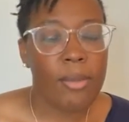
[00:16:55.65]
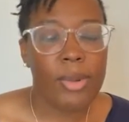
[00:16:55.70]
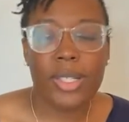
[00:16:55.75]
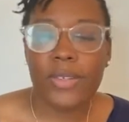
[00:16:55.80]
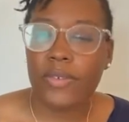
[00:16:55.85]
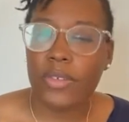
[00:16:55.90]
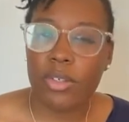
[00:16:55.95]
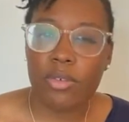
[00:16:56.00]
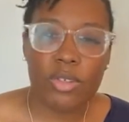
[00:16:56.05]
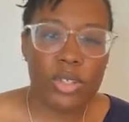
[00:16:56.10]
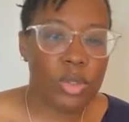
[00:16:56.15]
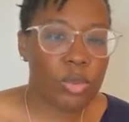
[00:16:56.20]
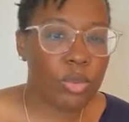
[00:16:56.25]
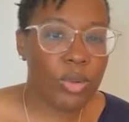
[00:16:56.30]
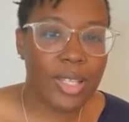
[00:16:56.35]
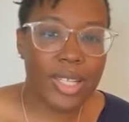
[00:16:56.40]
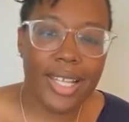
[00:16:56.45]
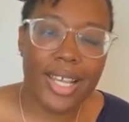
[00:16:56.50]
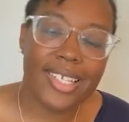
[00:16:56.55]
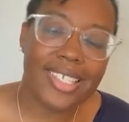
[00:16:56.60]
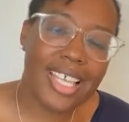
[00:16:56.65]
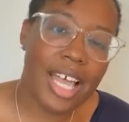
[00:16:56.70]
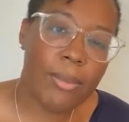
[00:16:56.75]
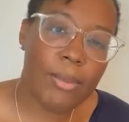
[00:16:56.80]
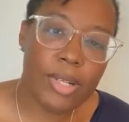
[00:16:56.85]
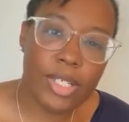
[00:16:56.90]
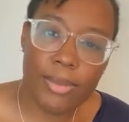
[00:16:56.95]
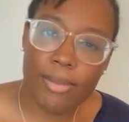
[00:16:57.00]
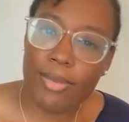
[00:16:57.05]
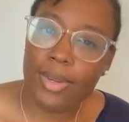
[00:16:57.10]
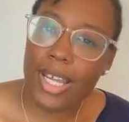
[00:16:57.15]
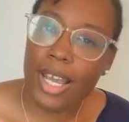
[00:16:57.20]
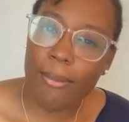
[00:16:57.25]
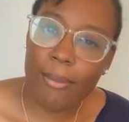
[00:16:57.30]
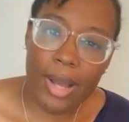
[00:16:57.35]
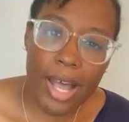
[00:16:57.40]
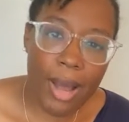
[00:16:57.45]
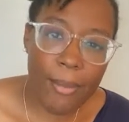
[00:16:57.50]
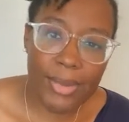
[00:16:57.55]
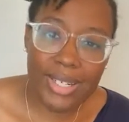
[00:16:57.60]
But if you just realize how much
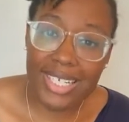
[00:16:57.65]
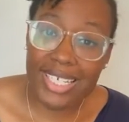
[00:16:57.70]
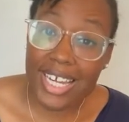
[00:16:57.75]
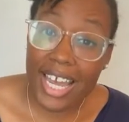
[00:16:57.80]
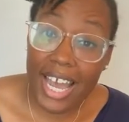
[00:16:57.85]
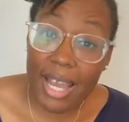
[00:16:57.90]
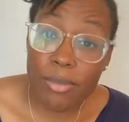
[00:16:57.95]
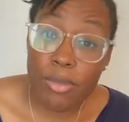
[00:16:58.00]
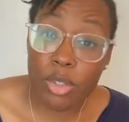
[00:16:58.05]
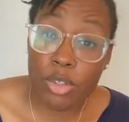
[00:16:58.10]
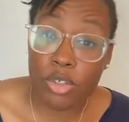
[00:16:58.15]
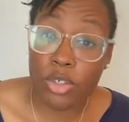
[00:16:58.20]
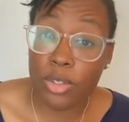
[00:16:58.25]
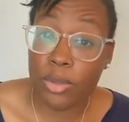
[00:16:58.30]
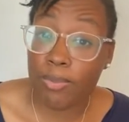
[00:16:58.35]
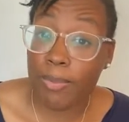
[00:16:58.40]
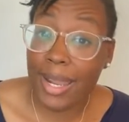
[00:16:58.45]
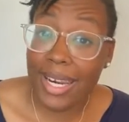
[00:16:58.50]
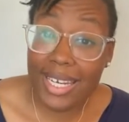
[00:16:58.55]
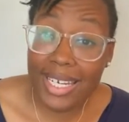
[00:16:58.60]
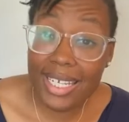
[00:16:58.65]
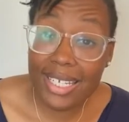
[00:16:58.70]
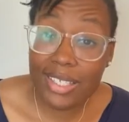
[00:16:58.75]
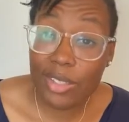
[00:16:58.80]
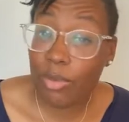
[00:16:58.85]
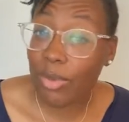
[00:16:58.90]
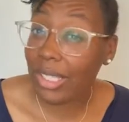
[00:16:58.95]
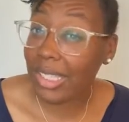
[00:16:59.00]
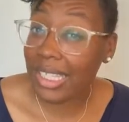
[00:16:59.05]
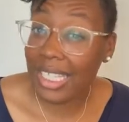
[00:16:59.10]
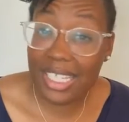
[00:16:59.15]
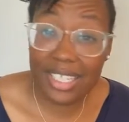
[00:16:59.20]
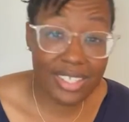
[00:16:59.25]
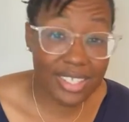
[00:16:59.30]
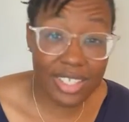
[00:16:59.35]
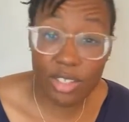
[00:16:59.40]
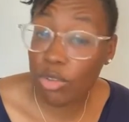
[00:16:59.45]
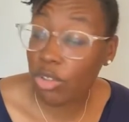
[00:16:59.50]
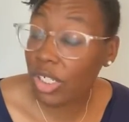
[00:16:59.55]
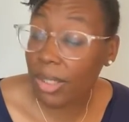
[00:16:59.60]
how much time you're spending doing
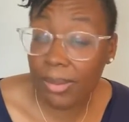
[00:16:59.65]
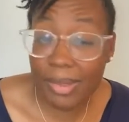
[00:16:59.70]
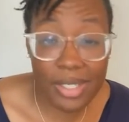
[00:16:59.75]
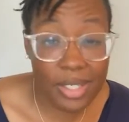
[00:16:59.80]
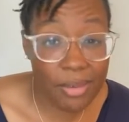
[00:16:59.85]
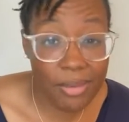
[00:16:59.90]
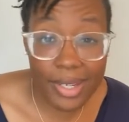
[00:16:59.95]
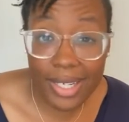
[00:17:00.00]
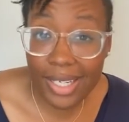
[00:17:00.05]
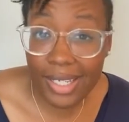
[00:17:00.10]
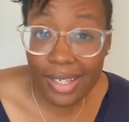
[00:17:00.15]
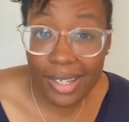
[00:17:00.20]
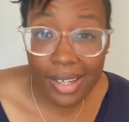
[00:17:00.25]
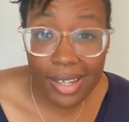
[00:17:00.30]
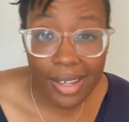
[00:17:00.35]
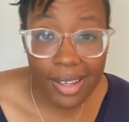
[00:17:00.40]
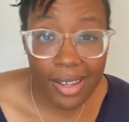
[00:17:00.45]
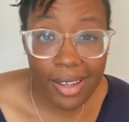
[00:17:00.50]
things that you shouldn't be doing,